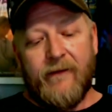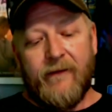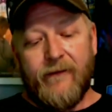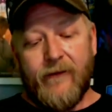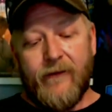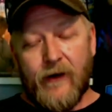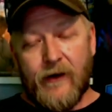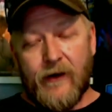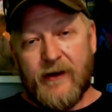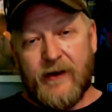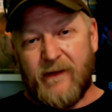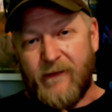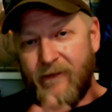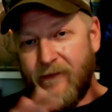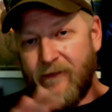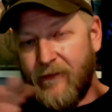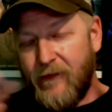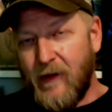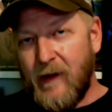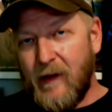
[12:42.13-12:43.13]
First
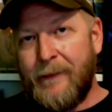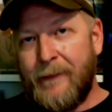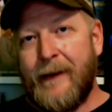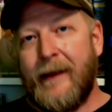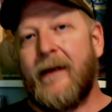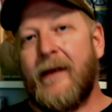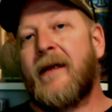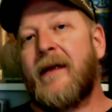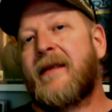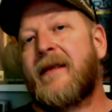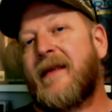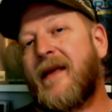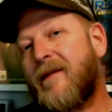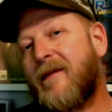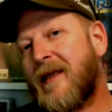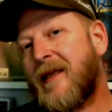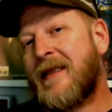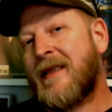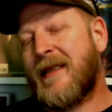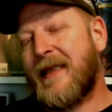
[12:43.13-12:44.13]
full appearance
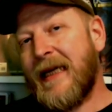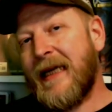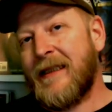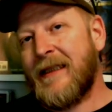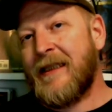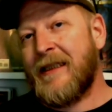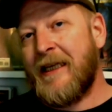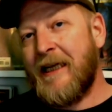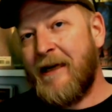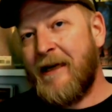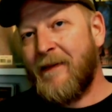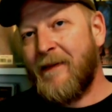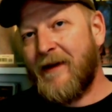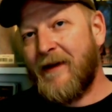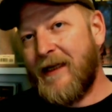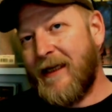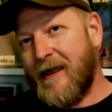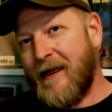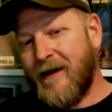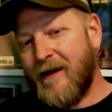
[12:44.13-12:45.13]
of the second team of
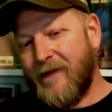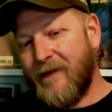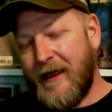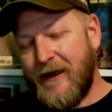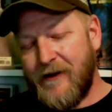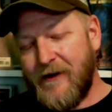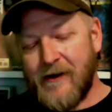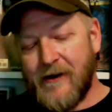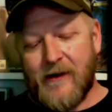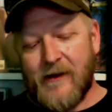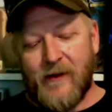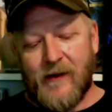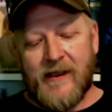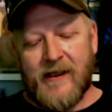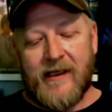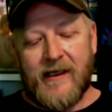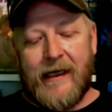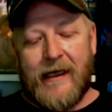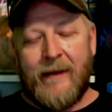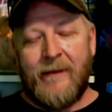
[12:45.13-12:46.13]
the Young Avengers, which
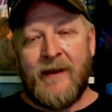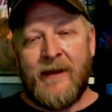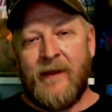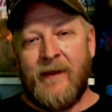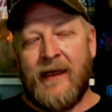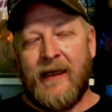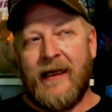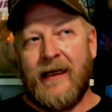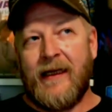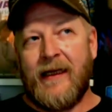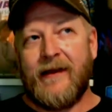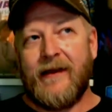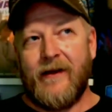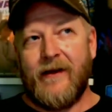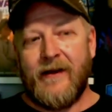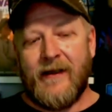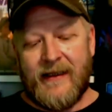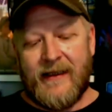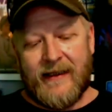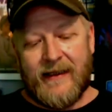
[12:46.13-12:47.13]
seems to me like
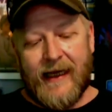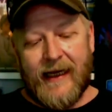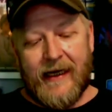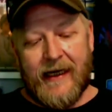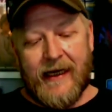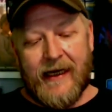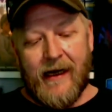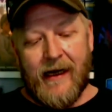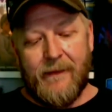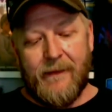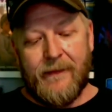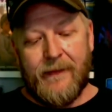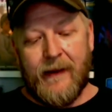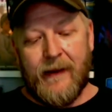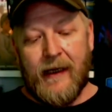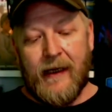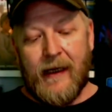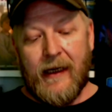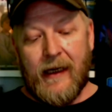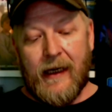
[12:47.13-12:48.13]
they're setting up,
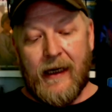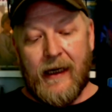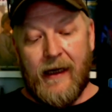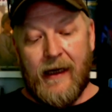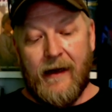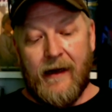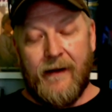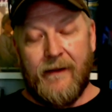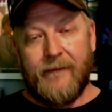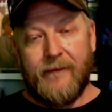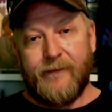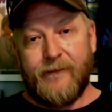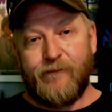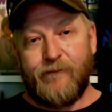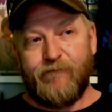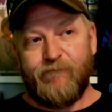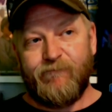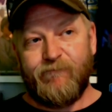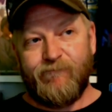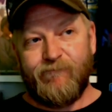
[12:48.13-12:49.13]

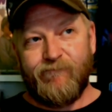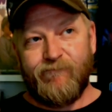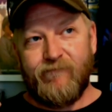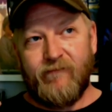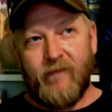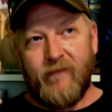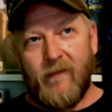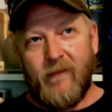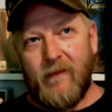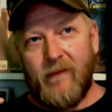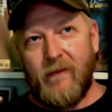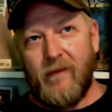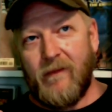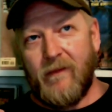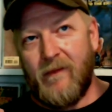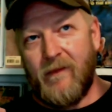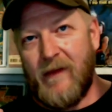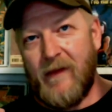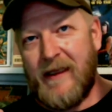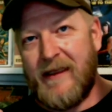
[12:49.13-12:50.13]

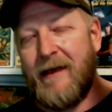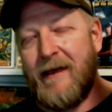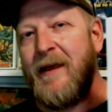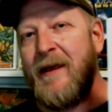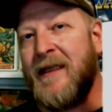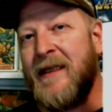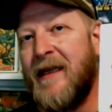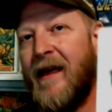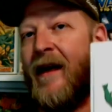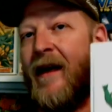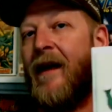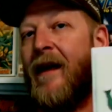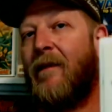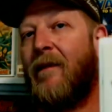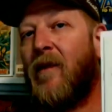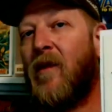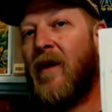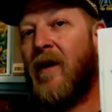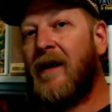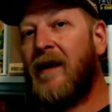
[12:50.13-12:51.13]
it seemed to be setting up
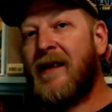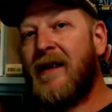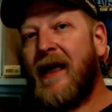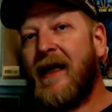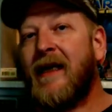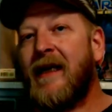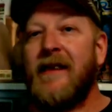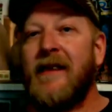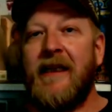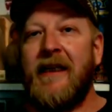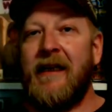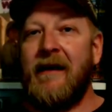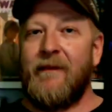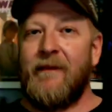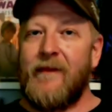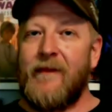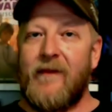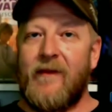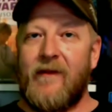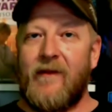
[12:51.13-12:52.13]
more of the second
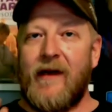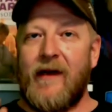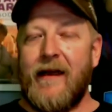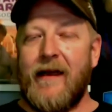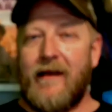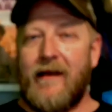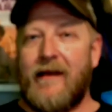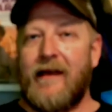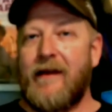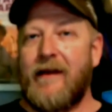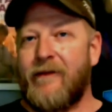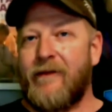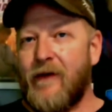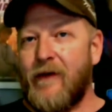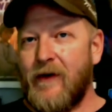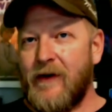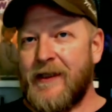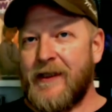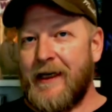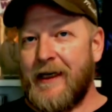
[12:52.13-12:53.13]
team rather than the
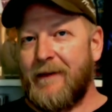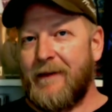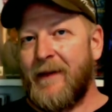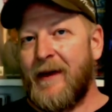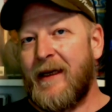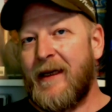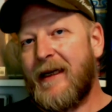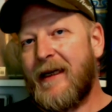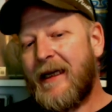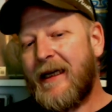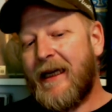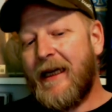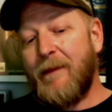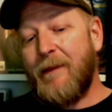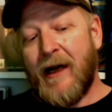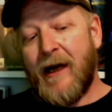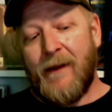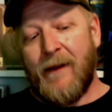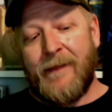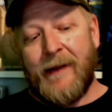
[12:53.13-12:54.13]
first team, in
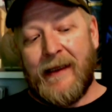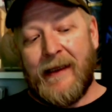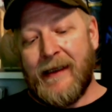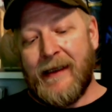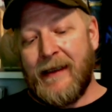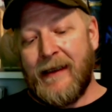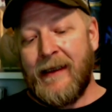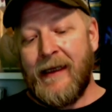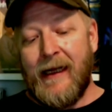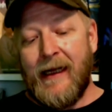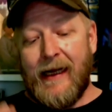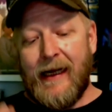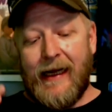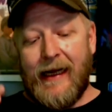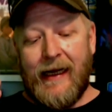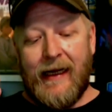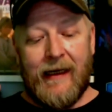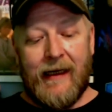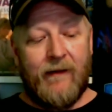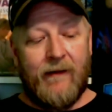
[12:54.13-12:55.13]
my opinion.
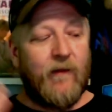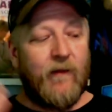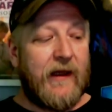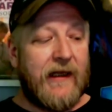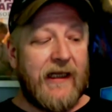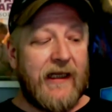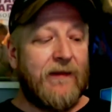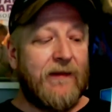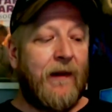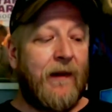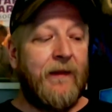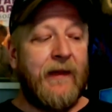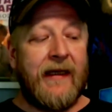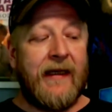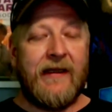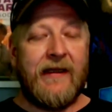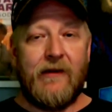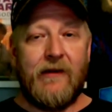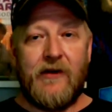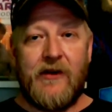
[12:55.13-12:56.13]
And with this one being
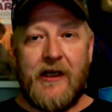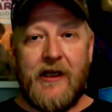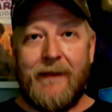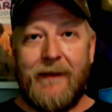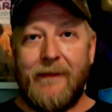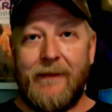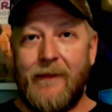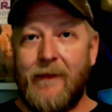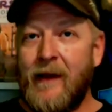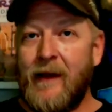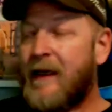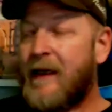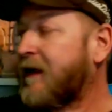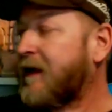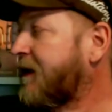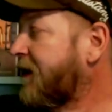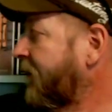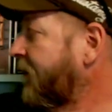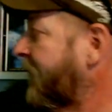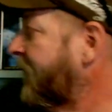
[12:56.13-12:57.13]
so cheap
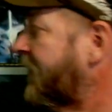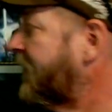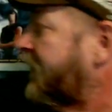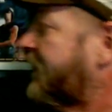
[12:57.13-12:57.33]
compared